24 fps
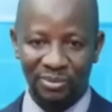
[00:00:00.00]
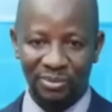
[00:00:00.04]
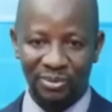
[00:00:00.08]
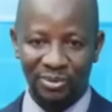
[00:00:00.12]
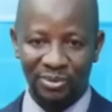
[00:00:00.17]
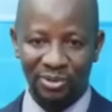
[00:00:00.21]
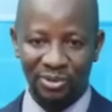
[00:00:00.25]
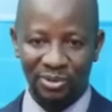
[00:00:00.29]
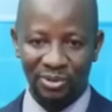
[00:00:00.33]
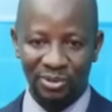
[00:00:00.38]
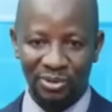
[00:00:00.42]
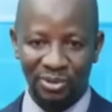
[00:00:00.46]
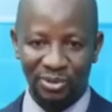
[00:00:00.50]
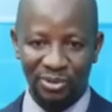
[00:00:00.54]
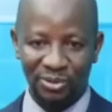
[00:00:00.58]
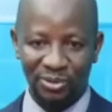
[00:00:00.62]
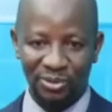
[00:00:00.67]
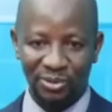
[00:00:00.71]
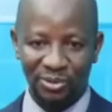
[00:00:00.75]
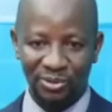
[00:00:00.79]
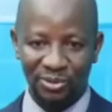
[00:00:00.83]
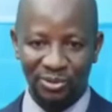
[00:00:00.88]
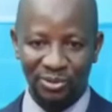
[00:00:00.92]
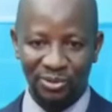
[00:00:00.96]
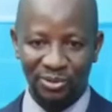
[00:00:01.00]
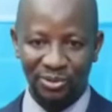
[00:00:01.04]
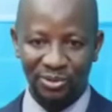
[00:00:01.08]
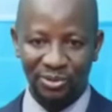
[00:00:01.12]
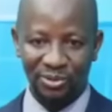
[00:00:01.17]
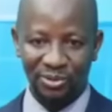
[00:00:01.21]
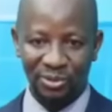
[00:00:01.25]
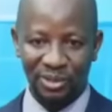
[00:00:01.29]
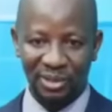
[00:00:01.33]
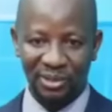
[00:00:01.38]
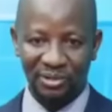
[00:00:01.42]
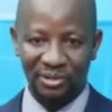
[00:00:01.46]
to continue
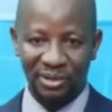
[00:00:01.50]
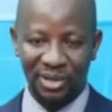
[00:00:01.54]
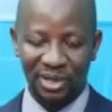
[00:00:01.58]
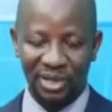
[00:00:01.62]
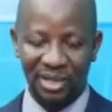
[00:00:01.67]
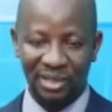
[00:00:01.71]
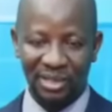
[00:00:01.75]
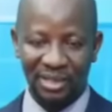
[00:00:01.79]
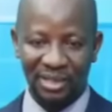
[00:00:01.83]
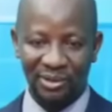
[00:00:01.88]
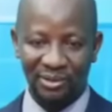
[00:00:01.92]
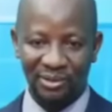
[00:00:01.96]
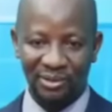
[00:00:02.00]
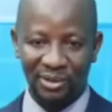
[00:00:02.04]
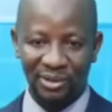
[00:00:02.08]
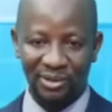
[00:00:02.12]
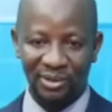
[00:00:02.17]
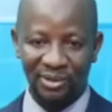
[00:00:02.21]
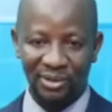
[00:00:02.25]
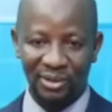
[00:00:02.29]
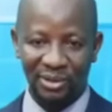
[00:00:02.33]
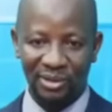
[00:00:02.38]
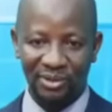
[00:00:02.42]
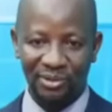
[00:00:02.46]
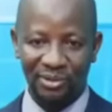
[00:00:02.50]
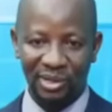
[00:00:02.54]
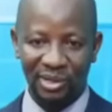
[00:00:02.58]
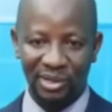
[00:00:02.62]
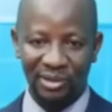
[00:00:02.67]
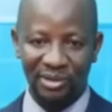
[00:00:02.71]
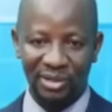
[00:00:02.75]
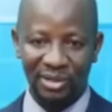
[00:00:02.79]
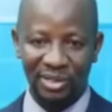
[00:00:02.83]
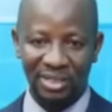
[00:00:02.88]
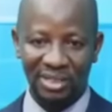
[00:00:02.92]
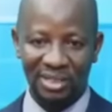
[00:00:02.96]
with the work that we are doing
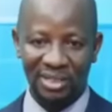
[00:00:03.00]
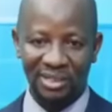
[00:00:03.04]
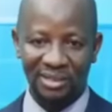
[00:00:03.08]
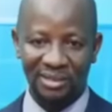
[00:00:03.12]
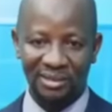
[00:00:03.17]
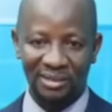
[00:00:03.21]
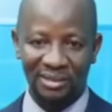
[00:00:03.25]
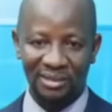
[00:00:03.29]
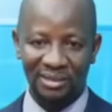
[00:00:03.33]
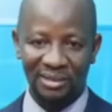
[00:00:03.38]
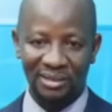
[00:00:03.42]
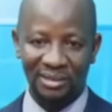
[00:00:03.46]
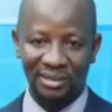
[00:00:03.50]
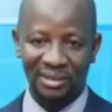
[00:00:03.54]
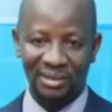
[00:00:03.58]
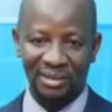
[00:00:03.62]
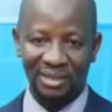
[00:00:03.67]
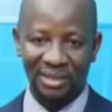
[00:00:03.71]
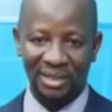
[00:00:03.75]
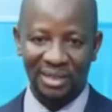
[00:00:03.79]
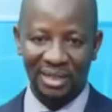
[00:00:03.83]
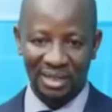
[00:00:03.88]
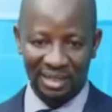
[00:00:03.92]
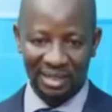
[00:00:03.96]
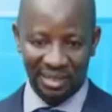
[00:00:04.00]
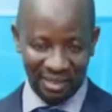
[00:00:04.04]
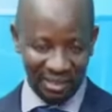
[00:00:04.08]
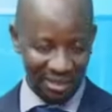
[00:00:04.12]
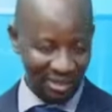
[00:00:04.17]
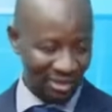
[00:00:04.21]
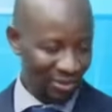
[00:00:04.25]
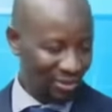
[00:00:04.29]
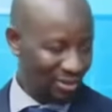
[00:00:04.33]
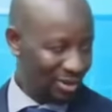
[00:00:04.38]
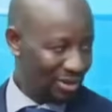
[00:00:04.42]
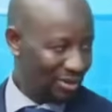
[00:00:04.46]
when you are still at
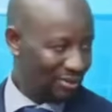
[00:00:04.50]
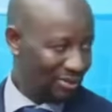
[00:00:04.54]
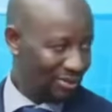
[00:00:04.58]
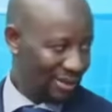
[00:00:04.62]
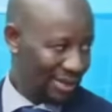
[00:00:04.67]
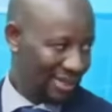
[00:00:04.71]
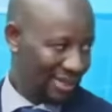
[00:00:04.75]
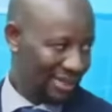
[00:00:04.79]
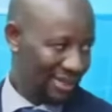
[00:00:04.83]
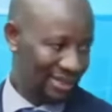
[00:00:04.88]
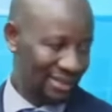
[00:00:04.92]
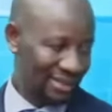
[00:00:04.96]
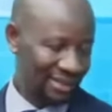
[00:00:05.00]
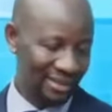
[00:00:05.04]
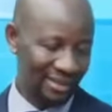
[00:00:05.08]
least one party?